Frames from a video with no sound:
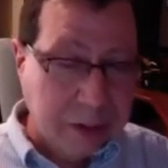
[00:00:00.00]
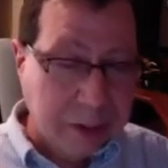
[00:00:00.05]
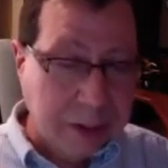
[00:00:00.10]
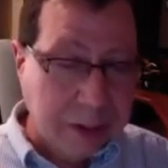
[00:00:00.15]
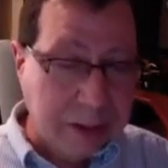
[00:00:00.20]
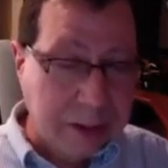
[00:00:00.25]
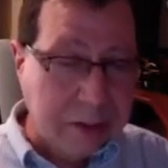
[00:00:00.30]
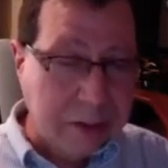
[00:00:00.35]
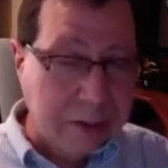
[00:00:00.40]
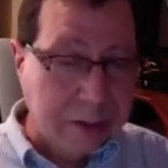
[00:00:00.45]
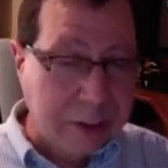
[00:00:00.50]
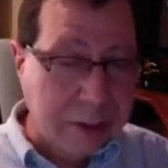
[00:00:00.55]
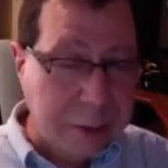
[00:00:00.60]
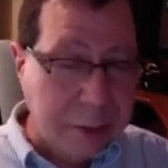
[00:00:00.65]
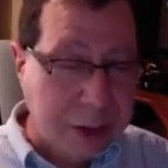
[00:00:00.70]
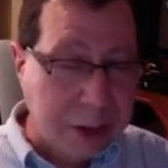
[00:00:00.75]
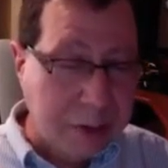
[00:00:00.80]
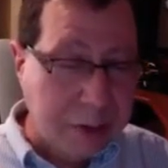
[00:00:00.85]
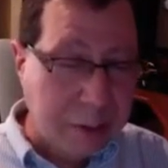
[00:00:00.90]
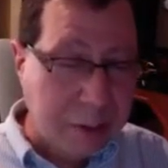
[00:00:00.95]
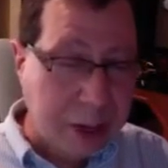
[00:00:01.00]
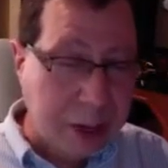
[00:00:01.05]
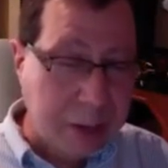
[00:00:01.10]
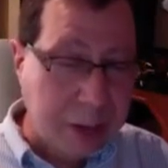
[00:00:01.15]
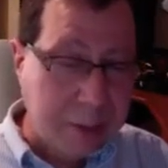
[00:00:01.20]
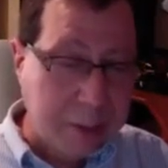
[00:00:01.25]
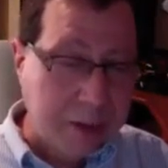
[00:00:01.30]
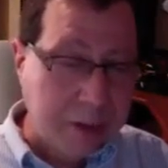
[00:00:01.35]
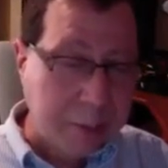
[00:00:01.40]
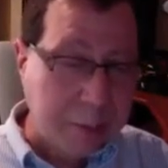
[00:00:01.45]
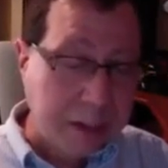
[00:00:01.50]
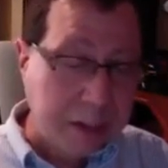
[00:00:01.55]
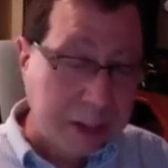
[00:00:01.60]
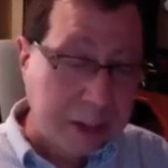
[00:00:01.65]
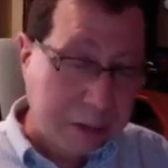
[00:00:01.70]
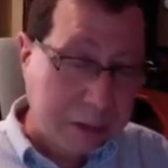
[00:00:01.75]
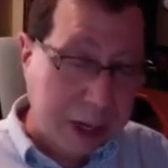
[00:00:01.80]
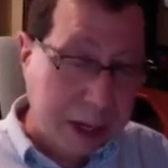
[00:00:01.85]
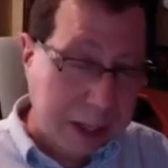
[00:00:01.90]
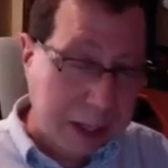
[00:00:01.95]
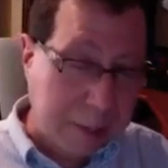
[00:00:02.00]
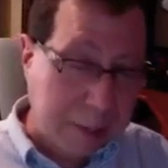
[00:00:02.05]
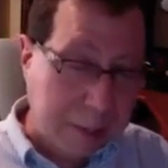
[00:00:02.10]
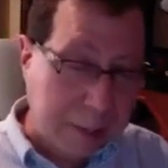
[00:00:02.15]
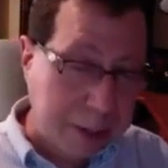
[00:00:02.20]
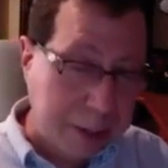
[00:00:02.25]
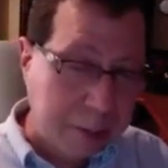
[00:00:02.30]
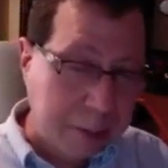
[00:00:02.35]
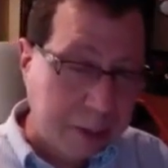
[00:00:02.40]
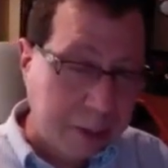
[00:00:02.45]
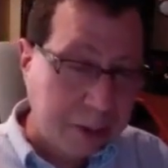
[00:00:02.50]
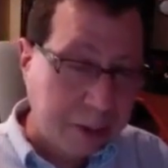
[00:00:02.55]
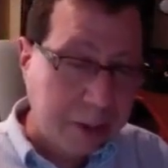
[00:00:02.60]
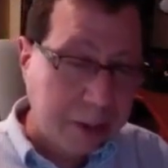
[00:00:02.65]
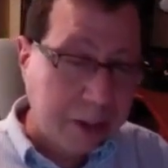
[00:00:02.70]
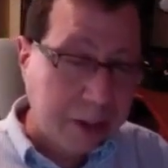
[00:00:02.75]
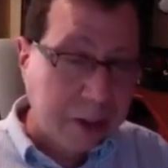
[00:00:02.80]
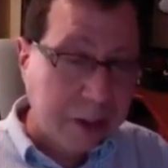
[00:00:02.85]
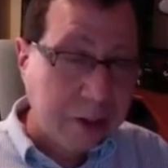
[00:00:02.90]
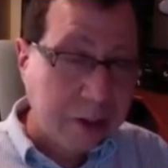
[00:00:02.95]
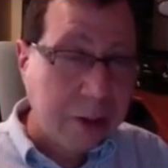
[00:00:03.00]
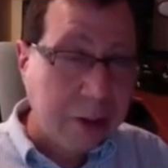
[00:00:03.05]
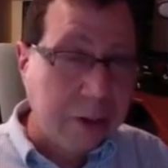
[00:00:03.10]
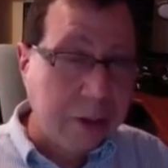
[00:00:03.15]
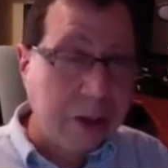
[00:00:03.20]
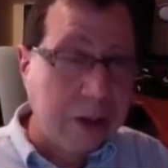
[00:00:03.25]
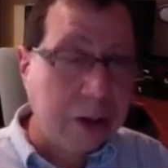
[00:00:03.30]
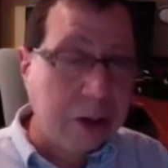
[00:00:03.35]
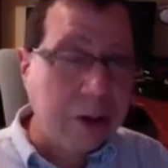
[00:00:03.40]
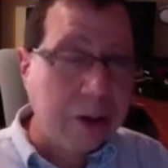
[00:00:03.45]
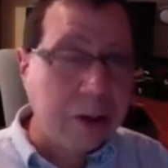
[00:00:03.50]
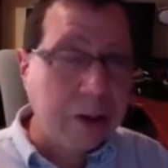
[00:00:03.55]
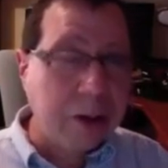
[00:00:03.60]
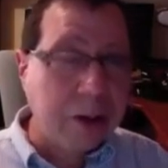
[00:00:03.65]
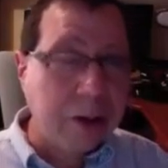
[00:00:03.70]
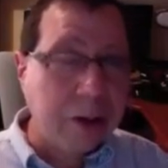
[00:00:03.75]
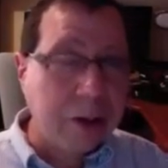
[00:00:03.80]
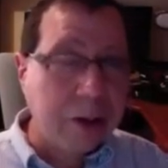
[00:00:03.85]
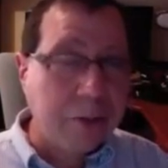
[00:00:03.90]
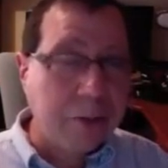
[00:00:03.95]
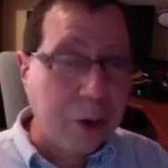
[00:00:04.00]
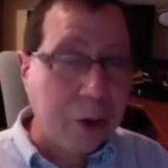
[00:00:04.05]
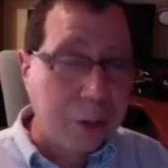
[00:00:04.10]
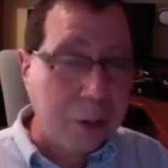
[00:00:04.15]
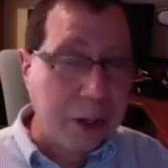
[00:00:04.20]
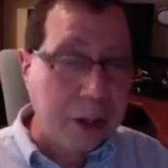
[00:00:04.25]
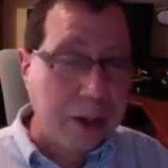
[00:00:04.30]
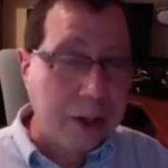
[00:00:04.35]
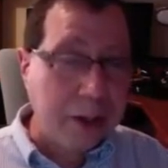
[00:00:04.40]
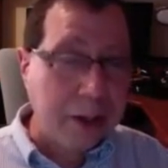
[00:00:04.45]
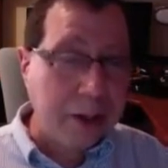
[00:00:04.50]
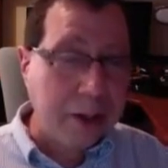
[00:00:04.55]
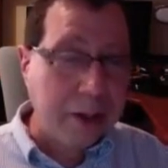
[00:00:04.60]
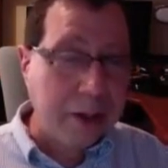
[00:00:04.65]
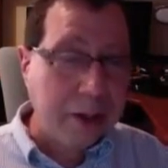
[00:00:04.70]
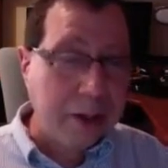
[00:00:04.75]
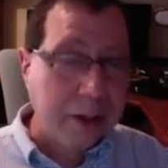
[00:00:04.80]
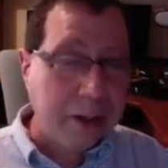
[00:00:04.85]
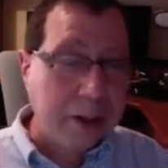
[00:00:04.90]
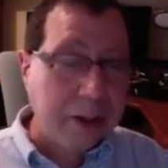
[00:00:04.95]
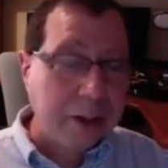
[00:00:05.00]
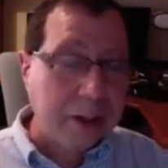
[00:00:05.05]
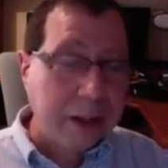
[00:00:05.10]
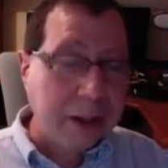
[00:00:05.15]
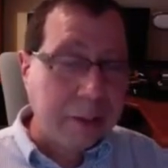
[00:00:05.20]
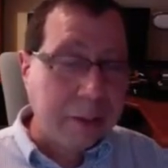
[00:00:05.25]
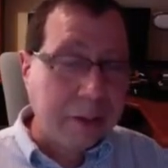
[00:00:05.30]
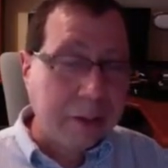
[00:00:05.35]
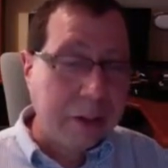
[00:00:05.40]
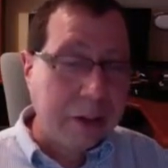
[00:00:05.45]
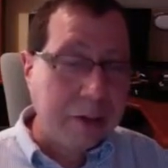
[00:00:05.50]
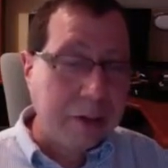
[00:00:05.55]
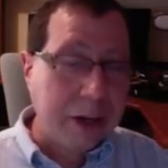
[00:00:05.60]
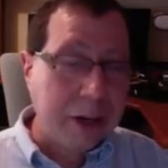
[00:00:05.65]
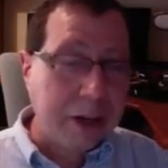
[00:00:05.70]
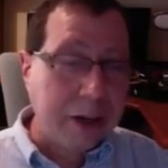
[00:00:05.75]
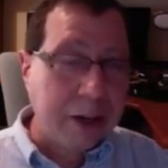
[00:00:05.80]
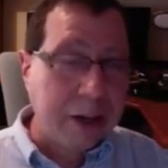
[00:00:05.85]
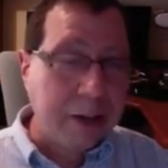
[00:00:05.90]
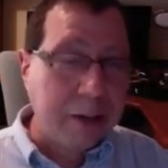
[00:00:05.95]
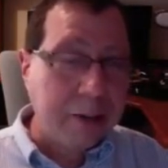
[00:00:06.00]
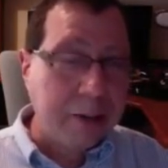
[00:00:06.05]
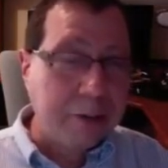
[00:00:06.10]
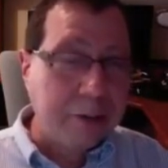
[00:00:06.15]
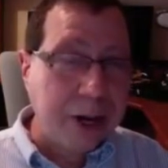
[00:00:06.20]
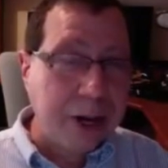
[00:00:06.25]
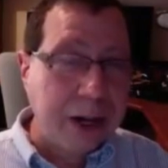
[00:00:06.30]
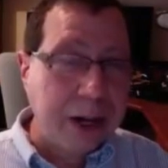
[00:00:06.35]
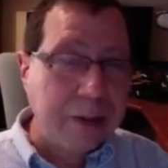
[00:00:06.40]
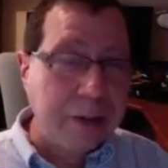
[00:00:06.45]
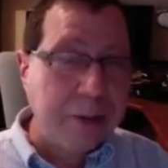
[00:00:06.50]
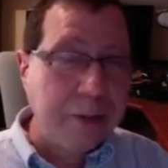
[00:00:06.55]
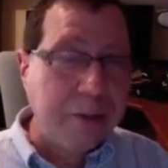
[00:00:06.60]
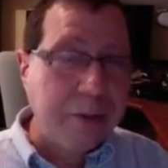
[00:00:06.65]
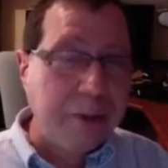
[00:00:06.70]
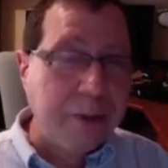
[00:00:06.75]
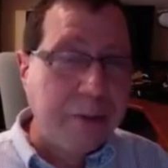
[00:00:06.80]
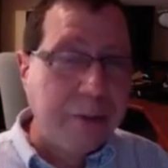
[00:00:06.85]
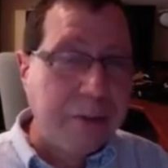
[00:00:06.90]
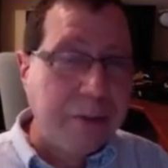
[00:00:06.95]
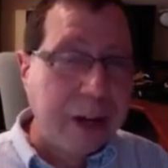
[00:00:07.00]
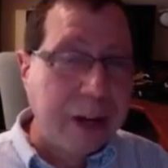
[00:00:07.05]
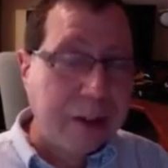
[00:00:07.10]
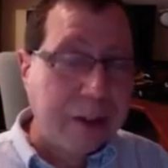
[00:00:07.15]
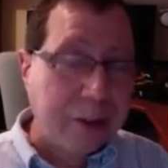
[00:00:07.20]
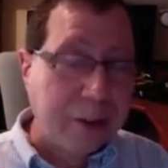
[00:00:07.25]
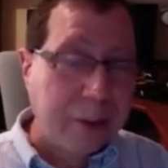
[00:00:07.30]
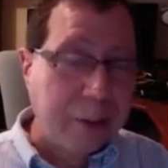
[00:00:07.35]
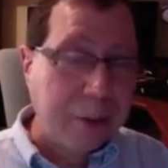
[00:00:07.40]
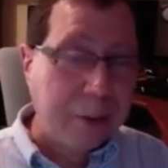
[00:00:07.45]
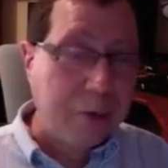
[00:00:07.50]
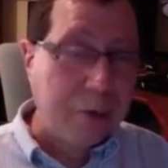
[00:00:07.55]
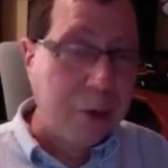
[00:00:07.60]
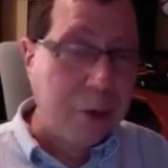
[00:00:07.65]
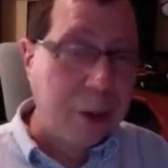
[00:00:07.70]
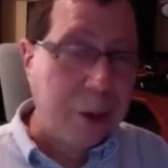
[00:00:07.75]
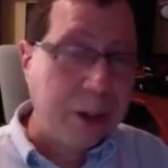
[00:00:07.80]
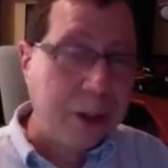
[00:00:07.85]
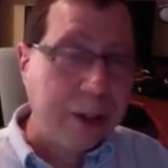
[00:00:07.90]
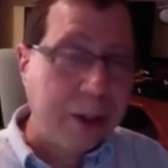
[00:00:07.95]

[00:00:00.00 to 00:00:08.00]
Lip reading: So let's compare some timings, but let's crank up the numbers. So I'm going to go to 4 million, and I'm going to create a random vector with 4